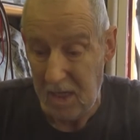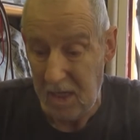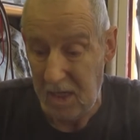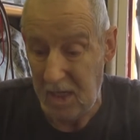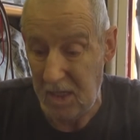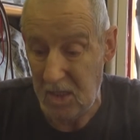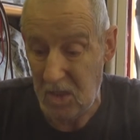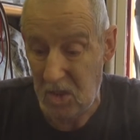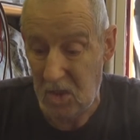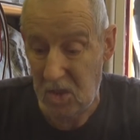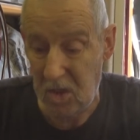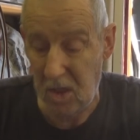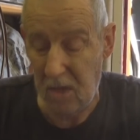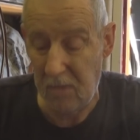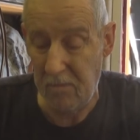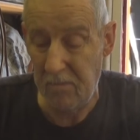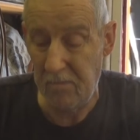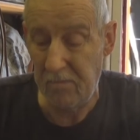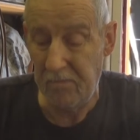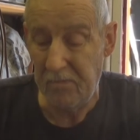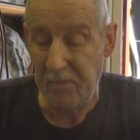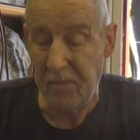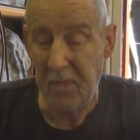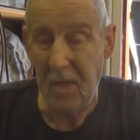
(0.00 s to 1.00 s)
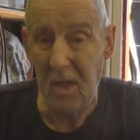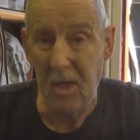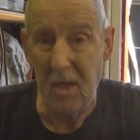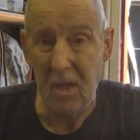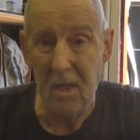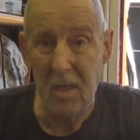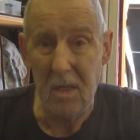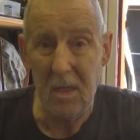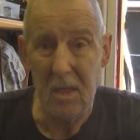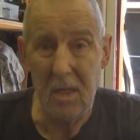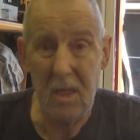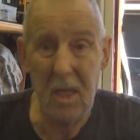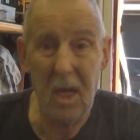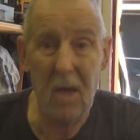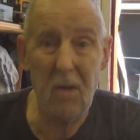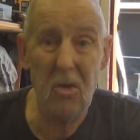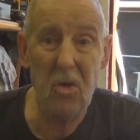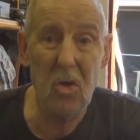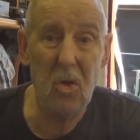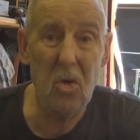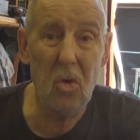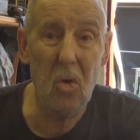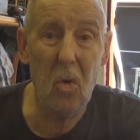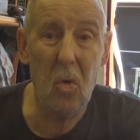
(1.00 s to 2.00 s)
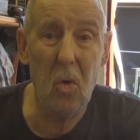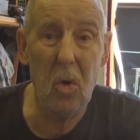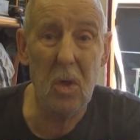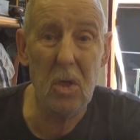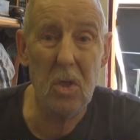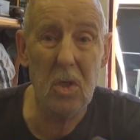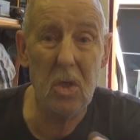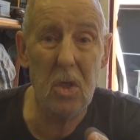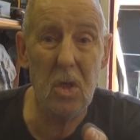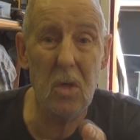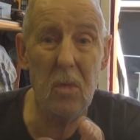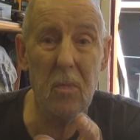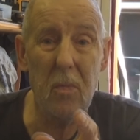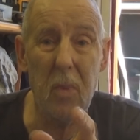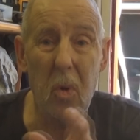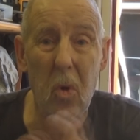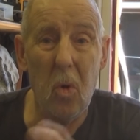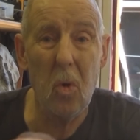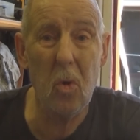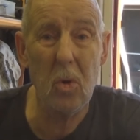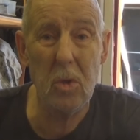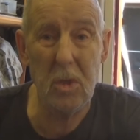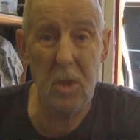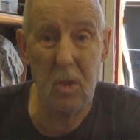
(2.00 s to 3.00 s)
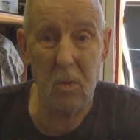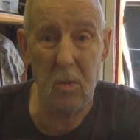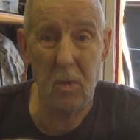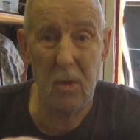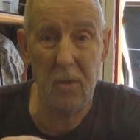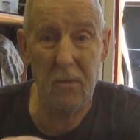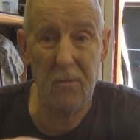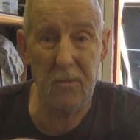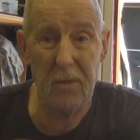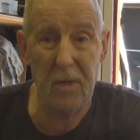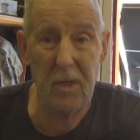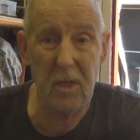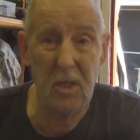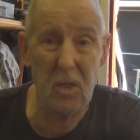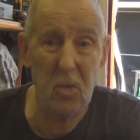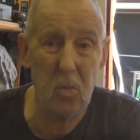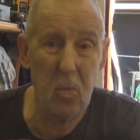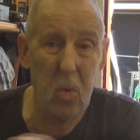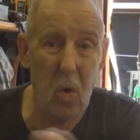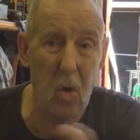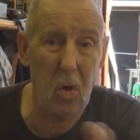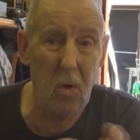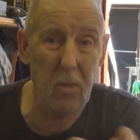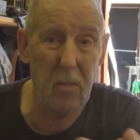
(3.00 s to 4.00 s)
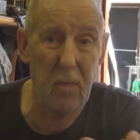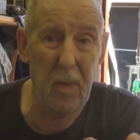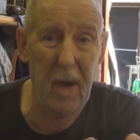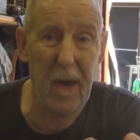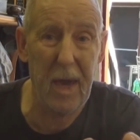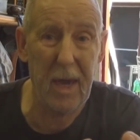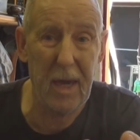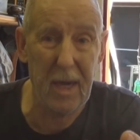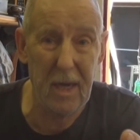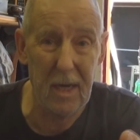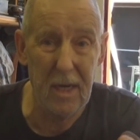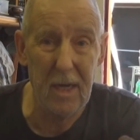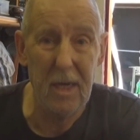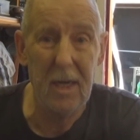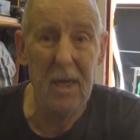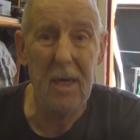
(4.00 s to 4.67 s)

It's now you can always pause it when I've finished, wind back